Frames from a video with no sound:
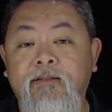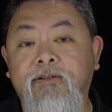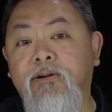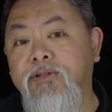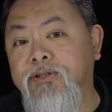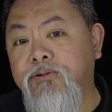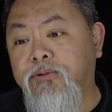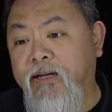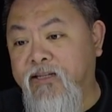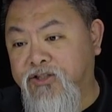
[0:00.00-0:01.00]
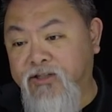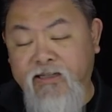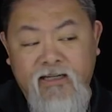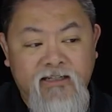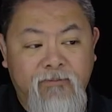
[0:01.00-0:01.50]
So those two will
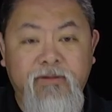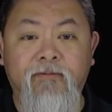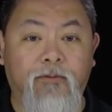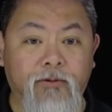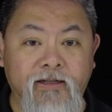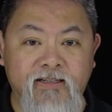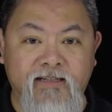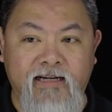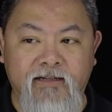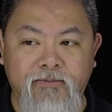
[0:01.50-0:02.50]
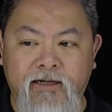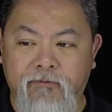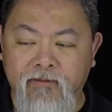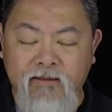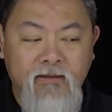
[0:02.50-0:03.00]
actually end up in forwarding state as well.